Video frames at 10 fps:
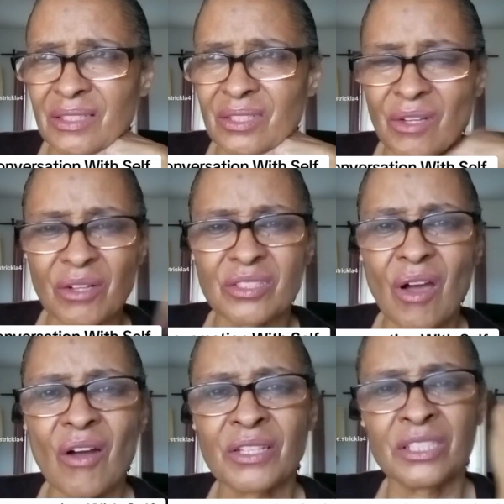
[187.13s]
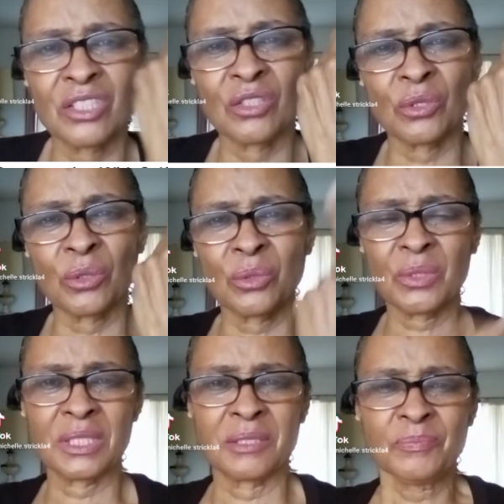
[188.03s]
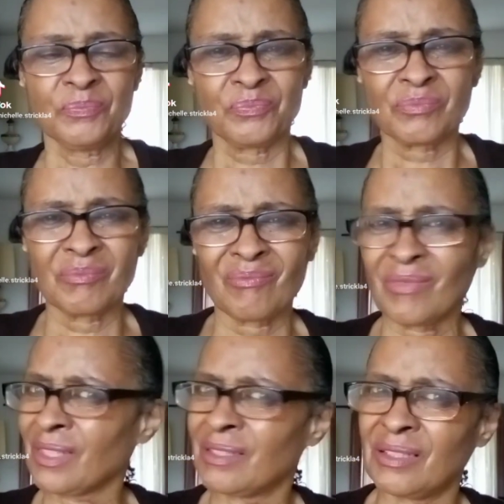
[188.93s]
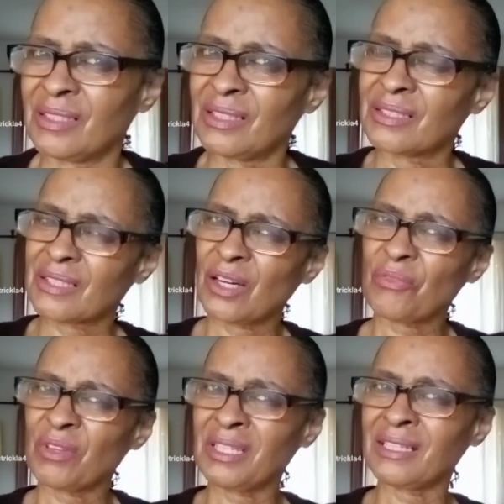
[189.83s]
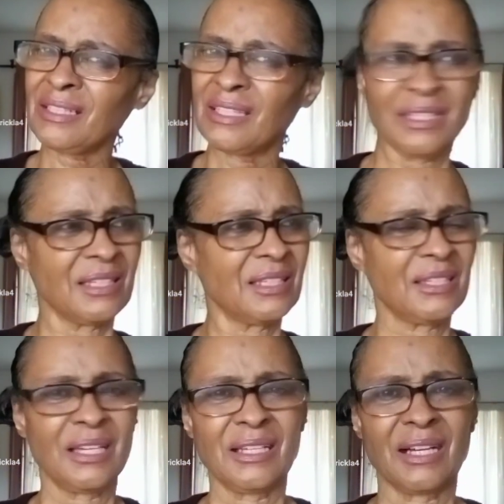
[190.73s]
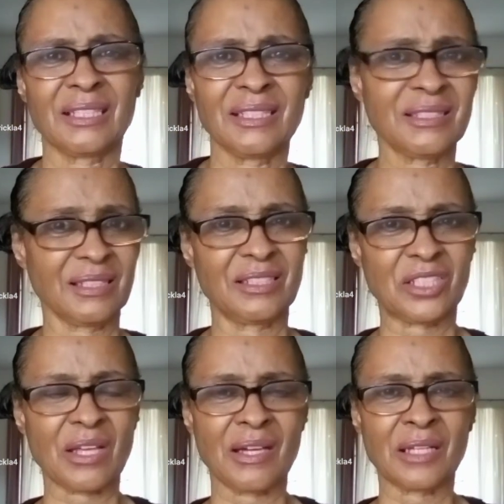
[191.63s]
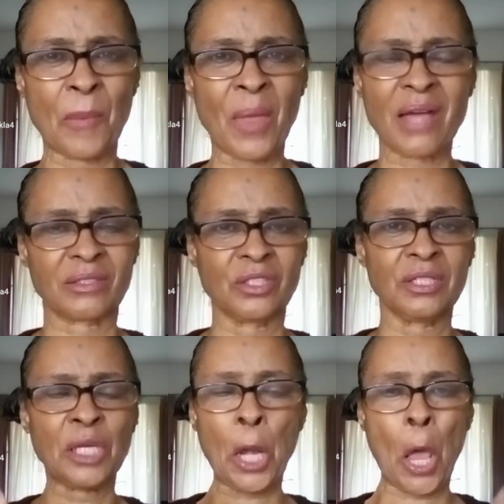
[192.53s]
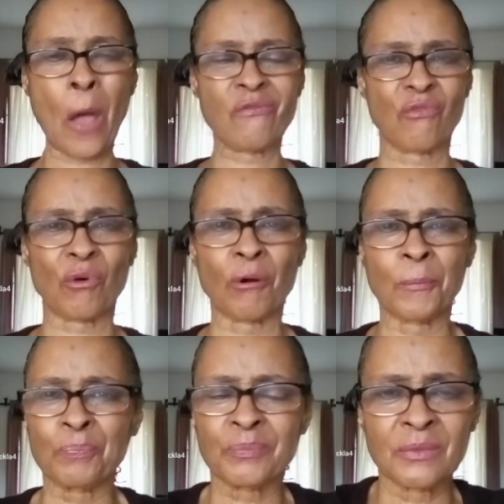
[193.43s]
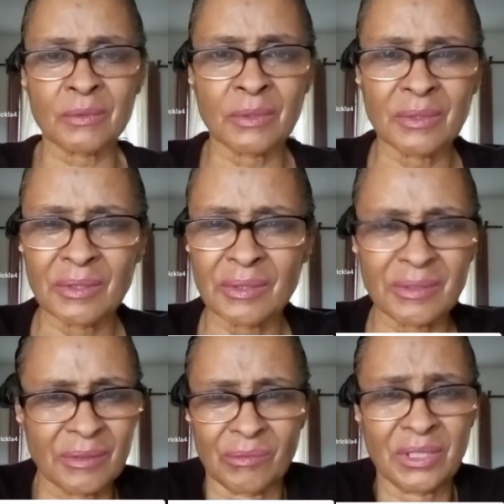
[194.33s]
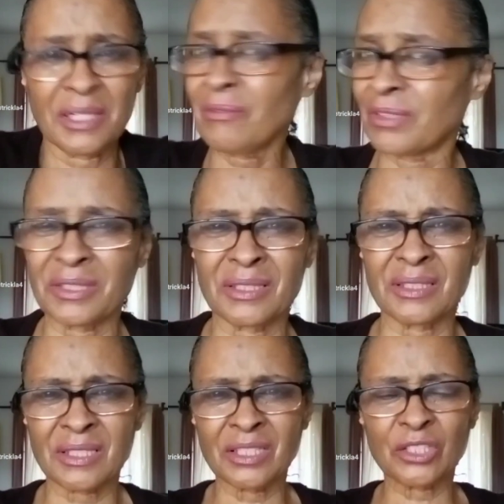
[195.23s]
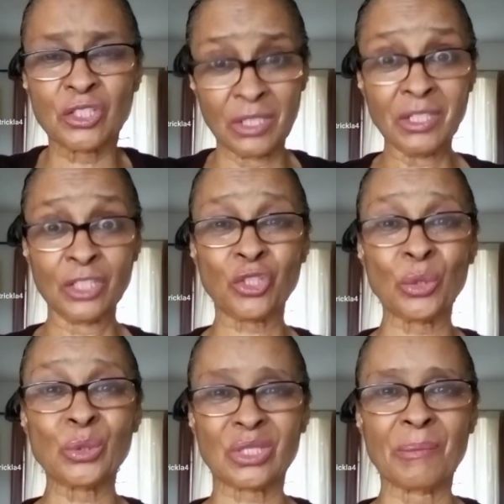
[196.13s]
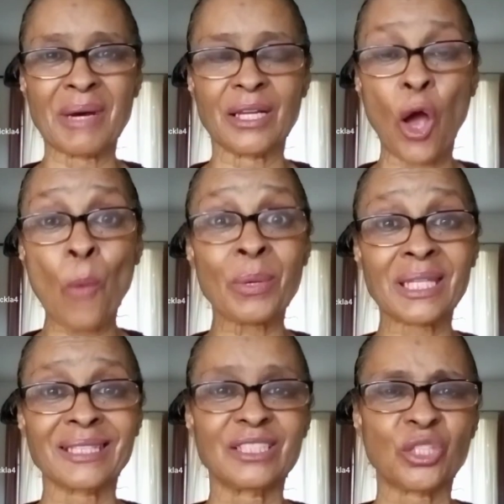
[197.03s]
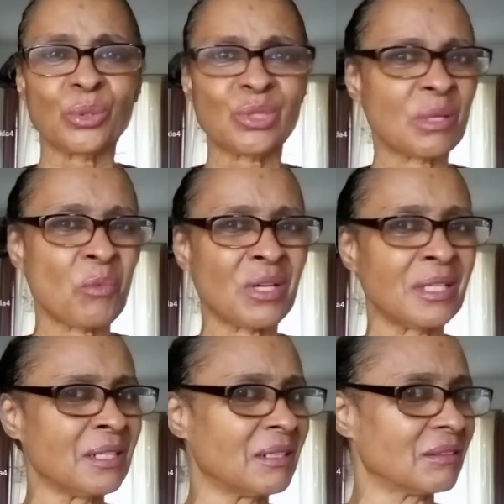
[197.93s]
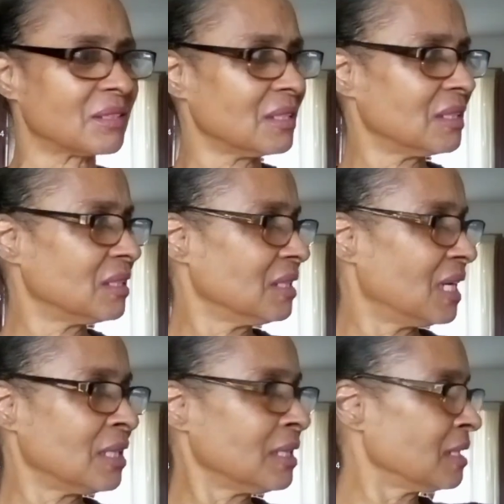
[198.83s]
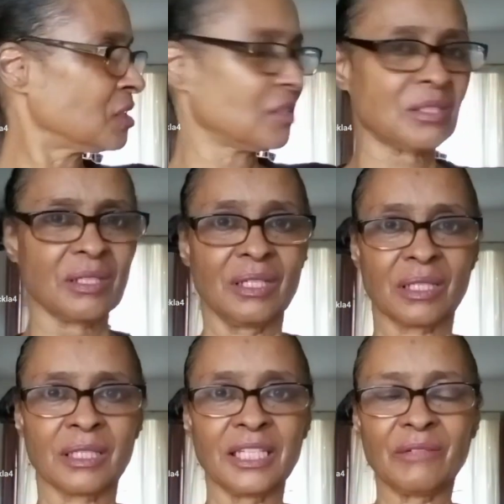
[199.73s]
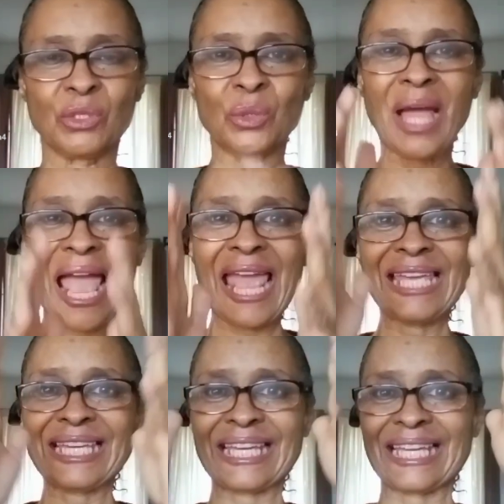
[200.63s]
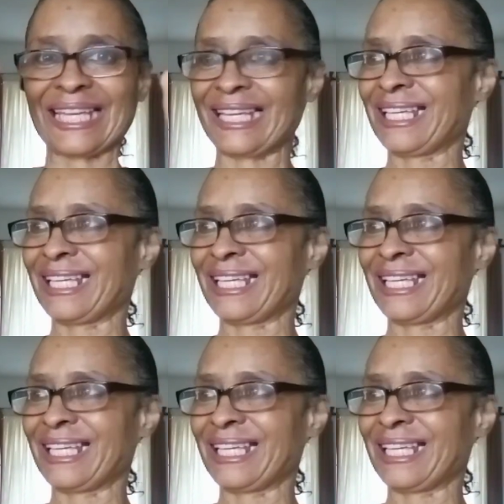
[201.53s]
start talking to you, and self, then they decide I'm not good enough or whatever it is, and then they choose somebody, openly choose someone else, and then they just leave you hanging